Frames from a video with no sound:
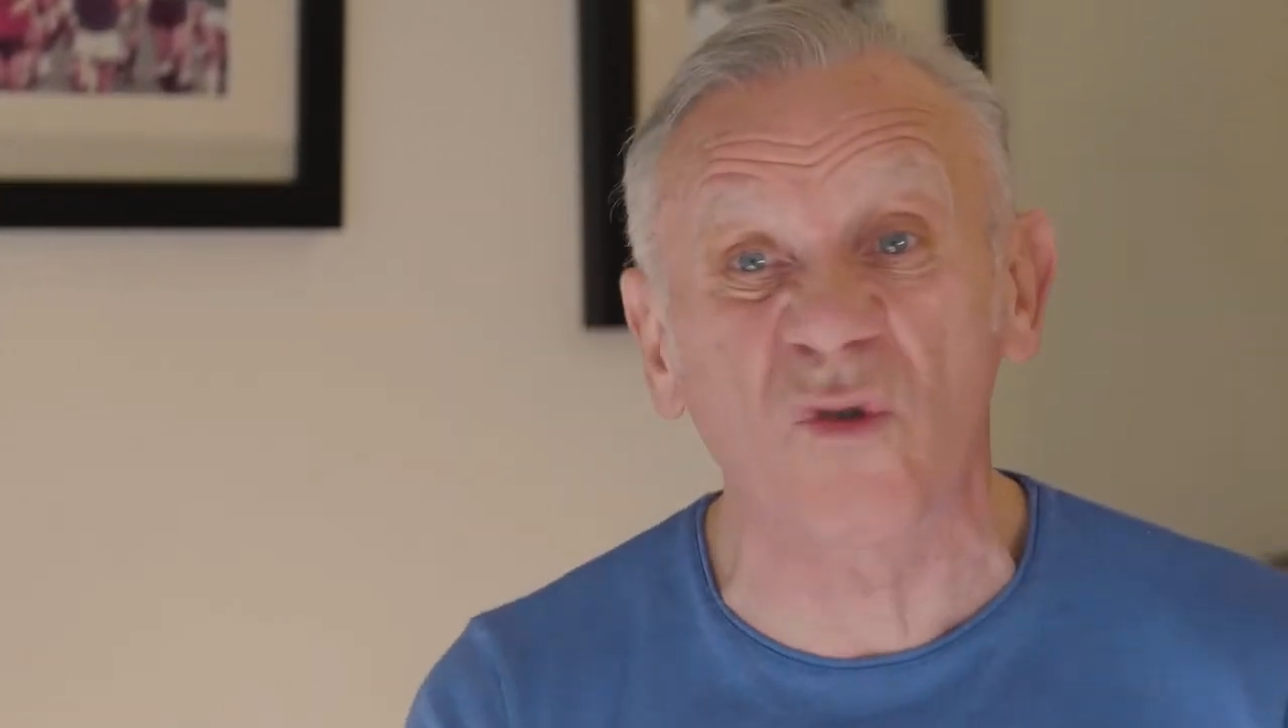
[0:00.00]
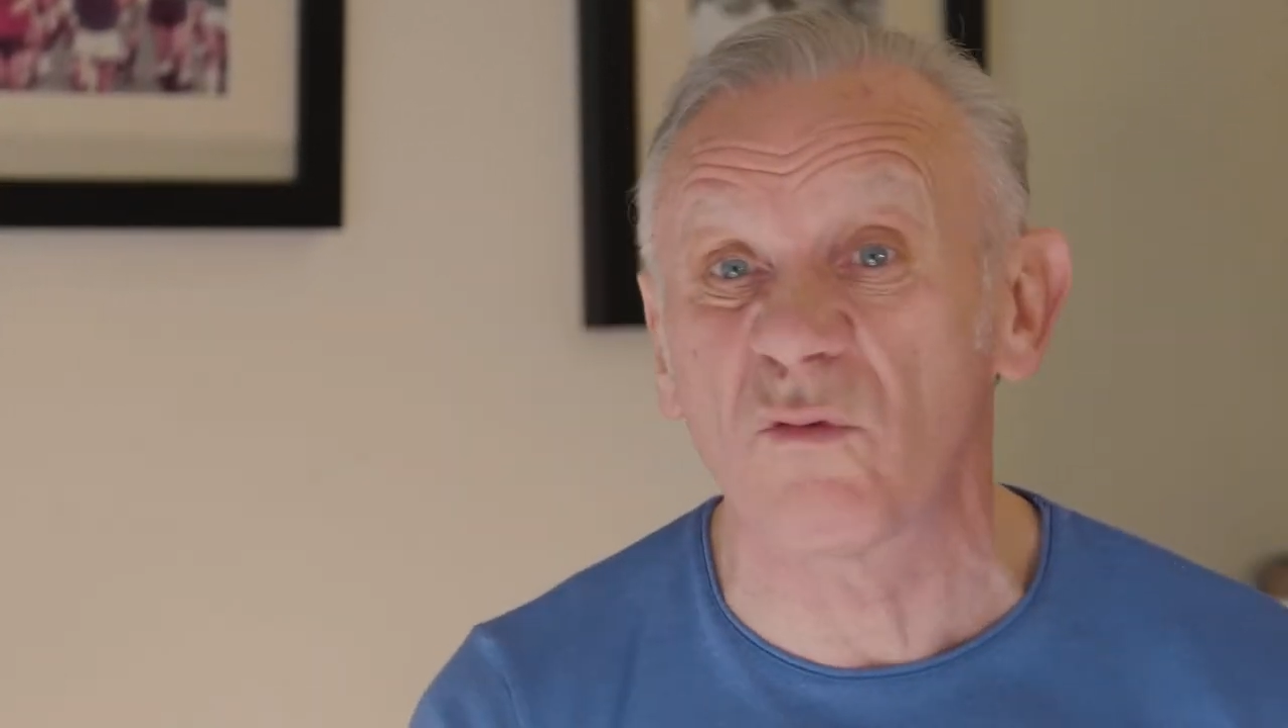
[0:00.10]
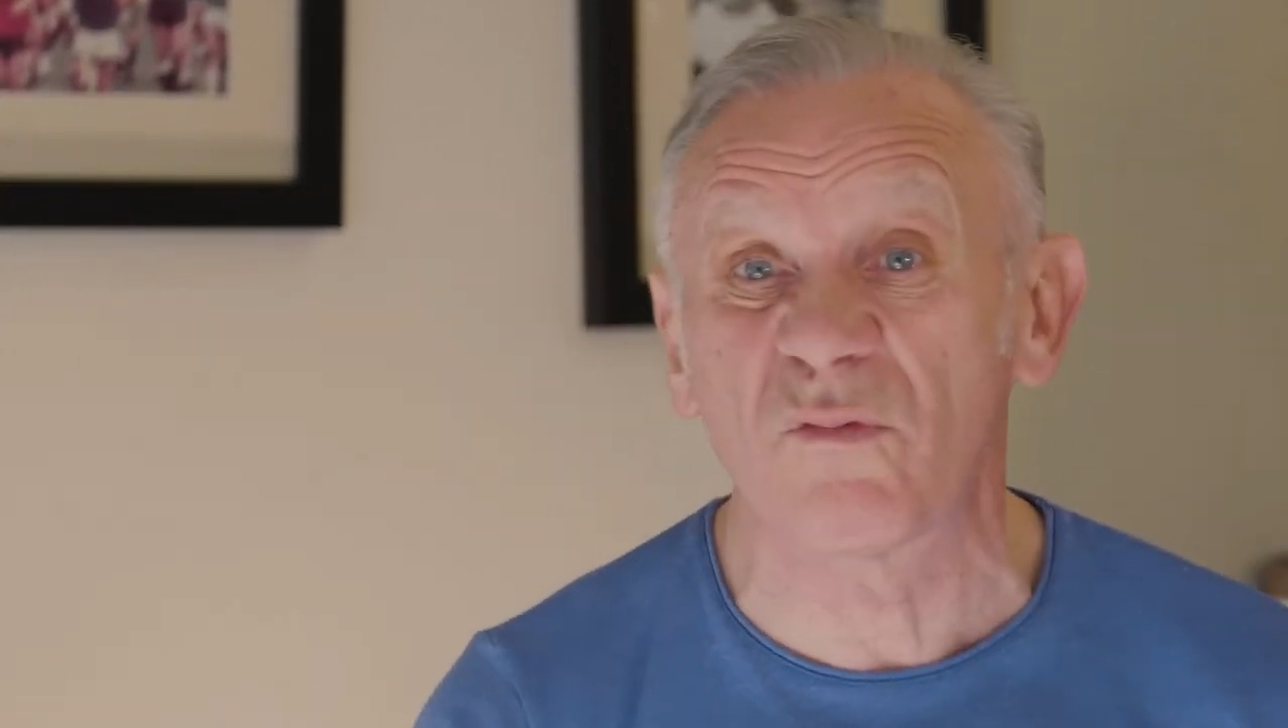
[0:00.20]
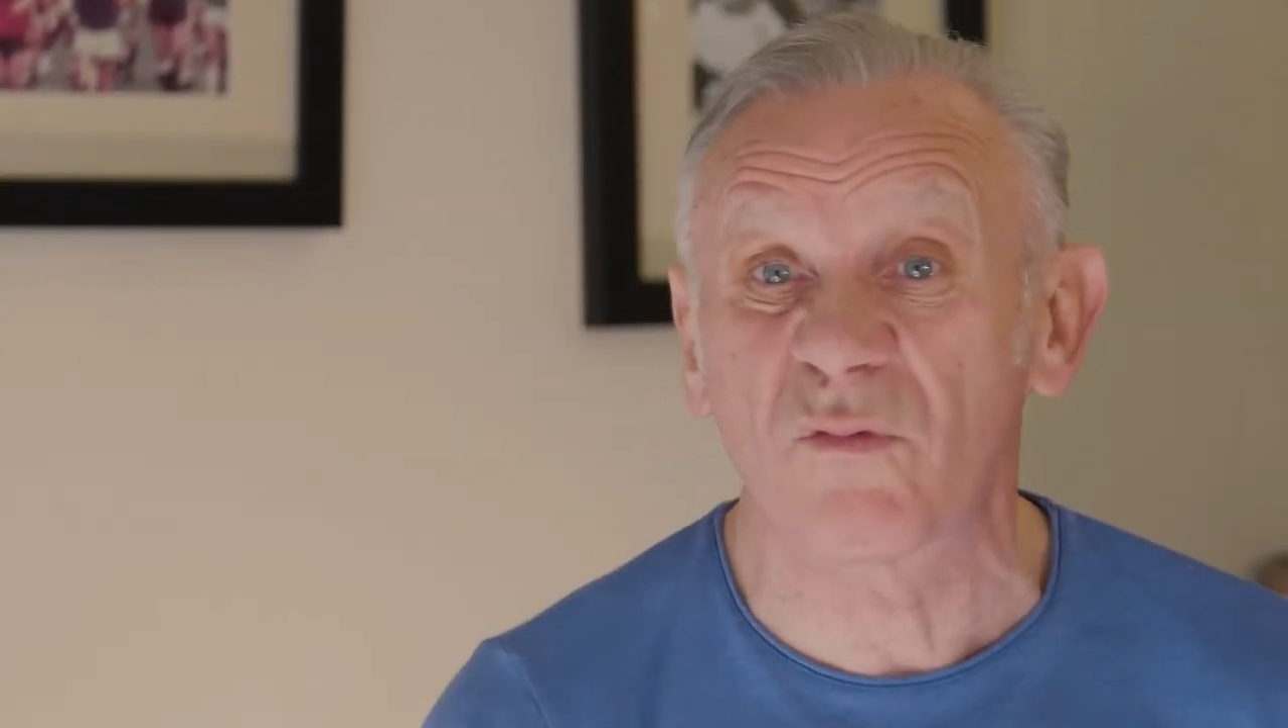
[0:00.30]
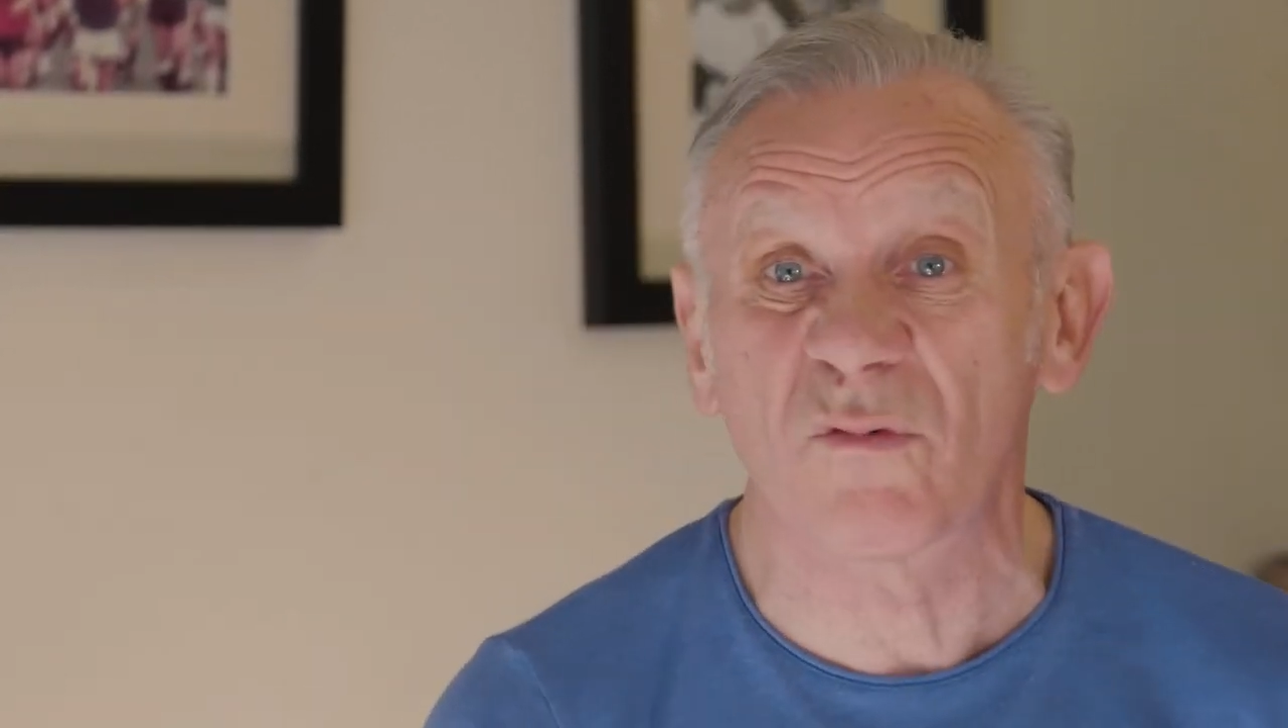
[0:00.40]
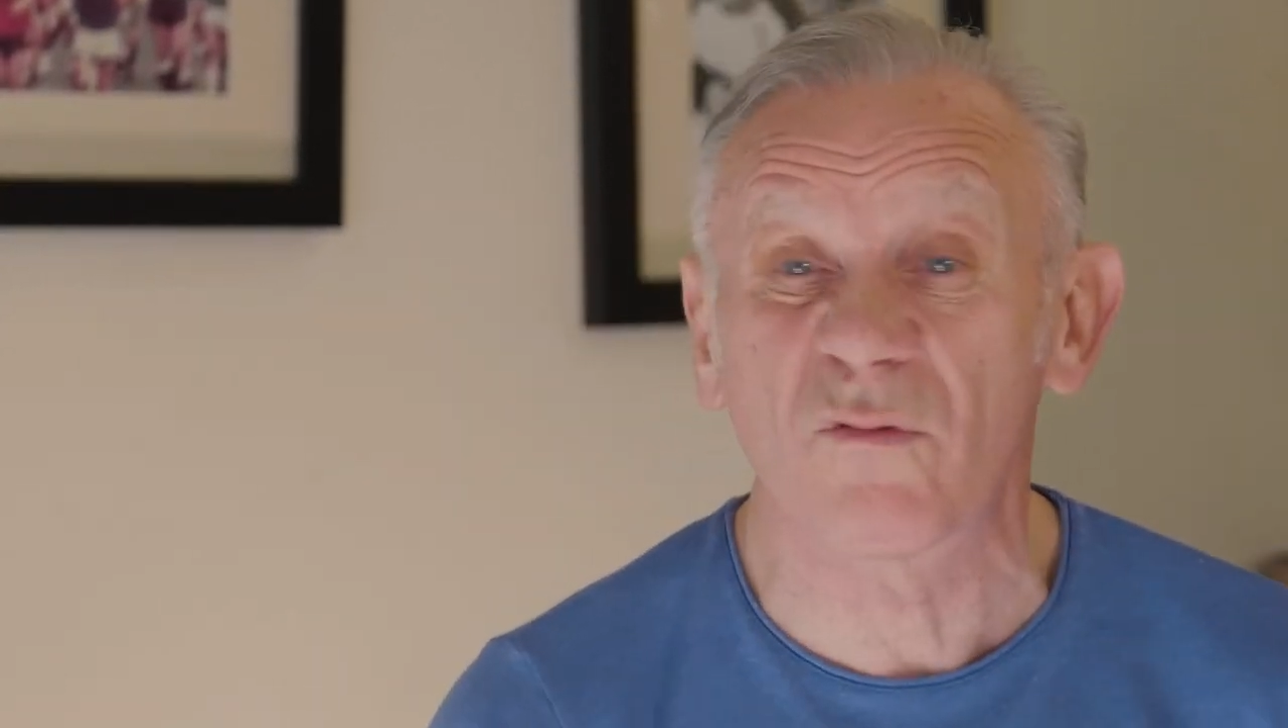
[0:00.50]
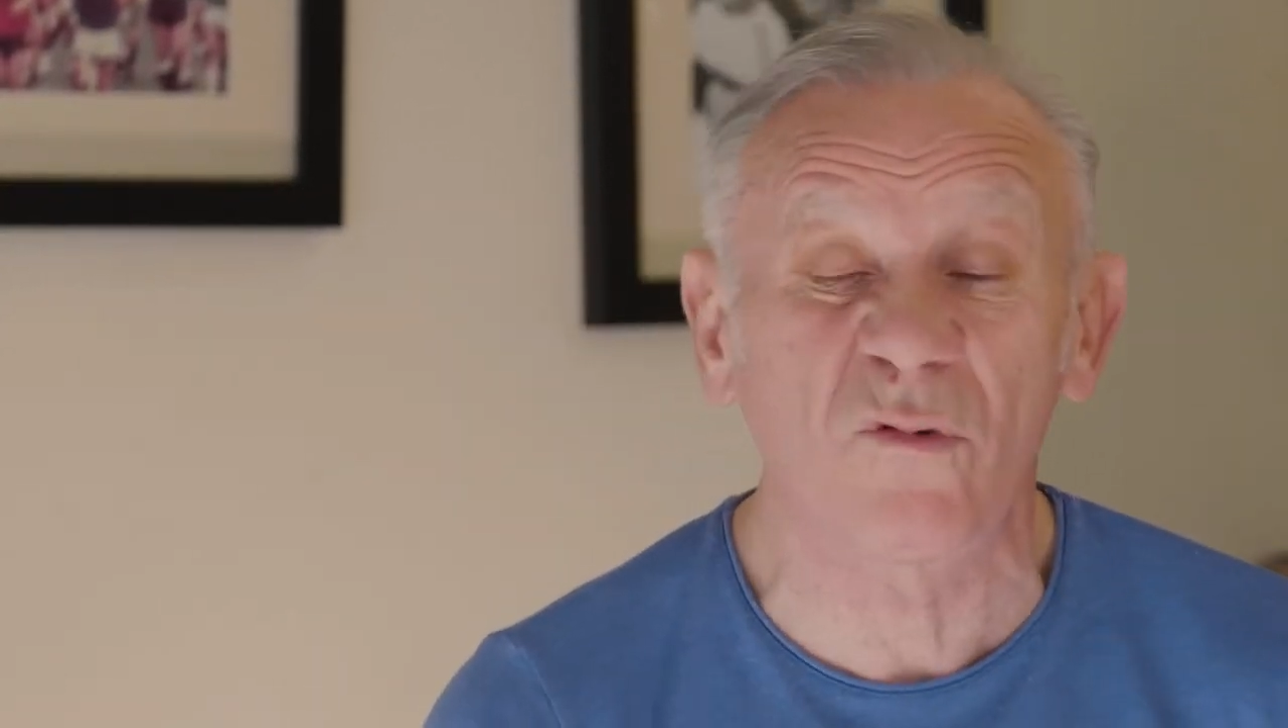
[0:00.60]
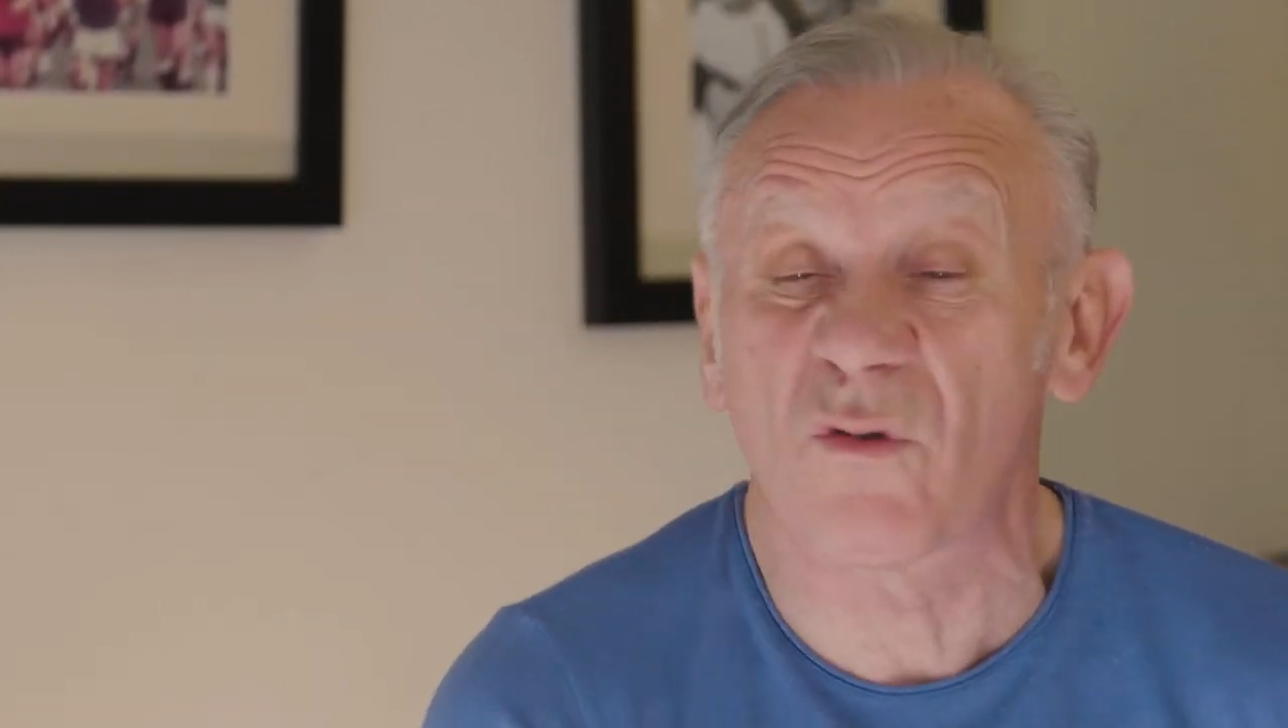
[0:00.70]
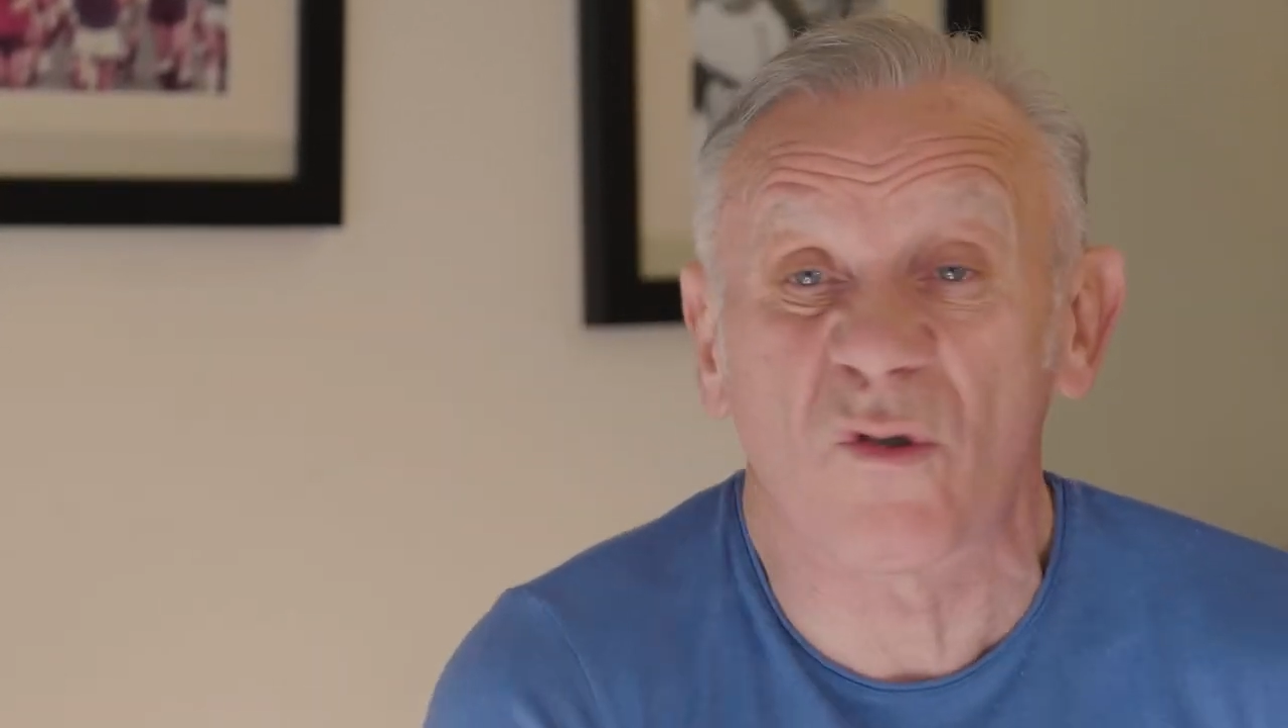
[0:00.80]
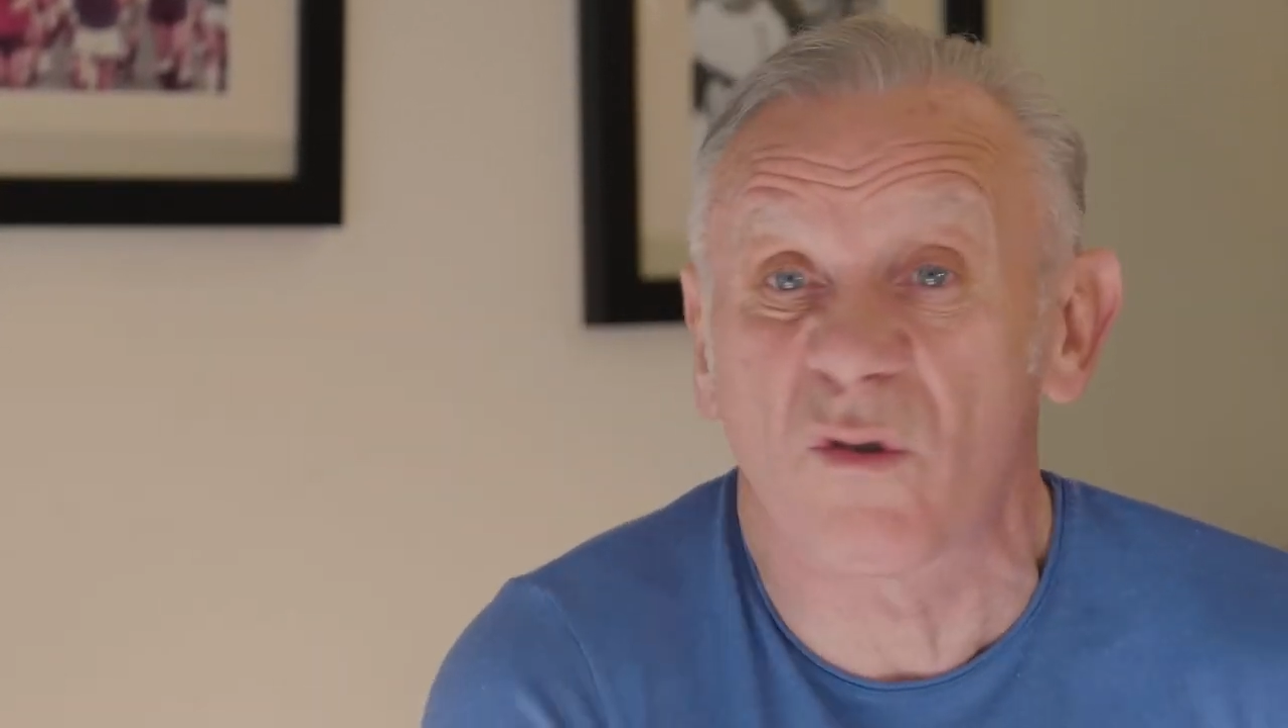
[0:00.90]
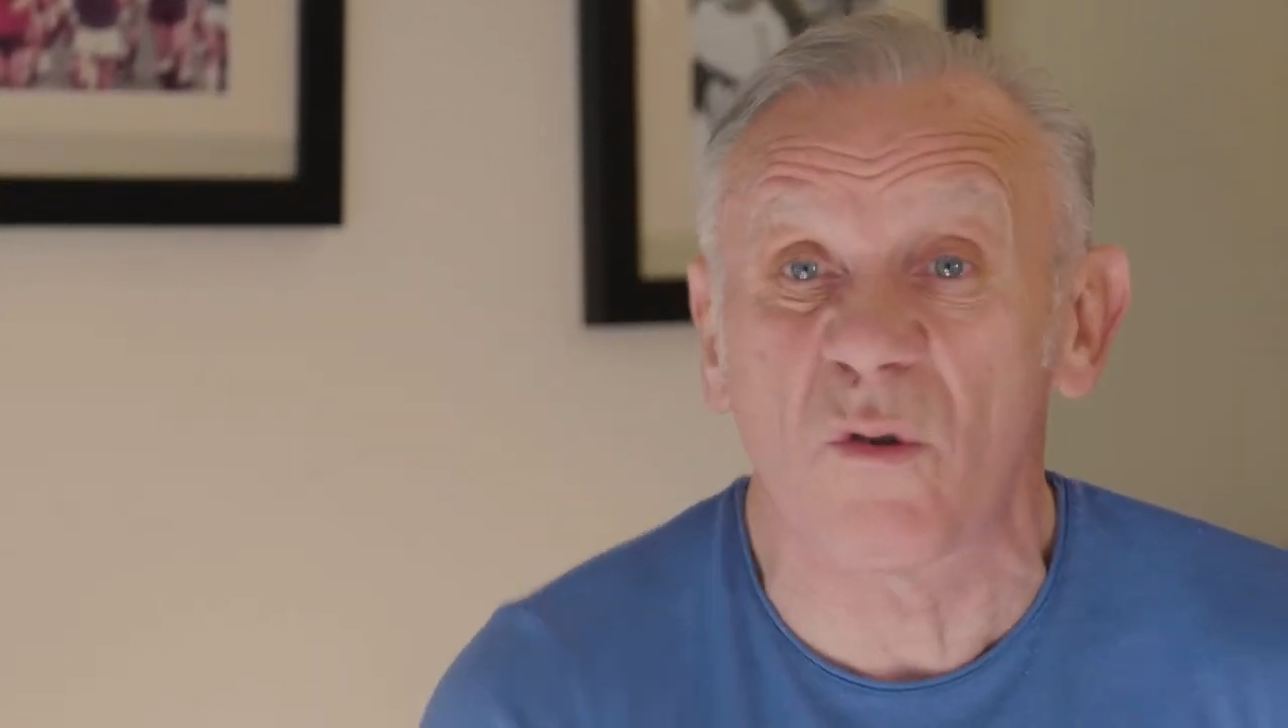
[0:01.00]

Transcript: come,